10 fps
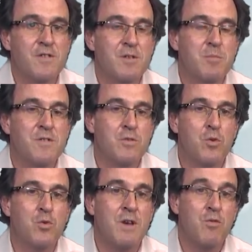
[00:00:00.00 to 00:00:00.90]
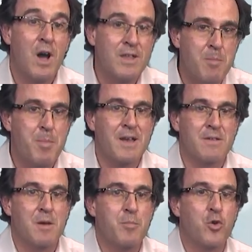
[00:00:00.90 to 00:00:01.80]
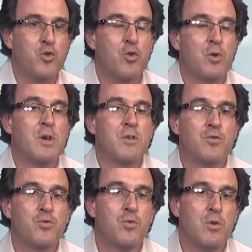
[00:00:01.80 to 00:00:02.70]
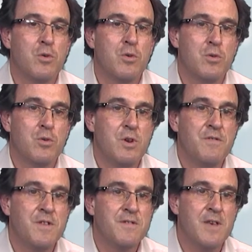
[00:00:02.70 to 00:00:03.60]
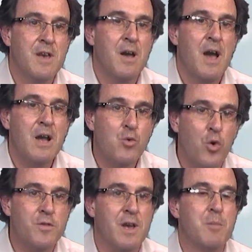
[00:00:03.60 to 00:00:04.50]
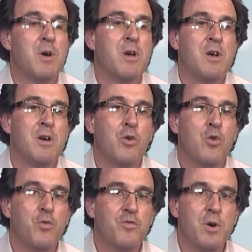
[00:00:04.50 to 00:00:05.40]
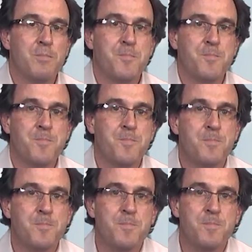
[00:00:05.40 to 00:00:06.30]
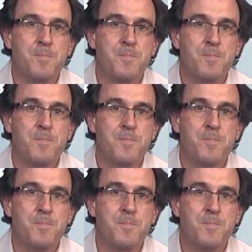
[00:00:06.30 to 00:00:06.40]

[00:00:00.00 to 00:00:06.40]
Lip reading: which would allow us to reduce methane emissions with a relatively substantial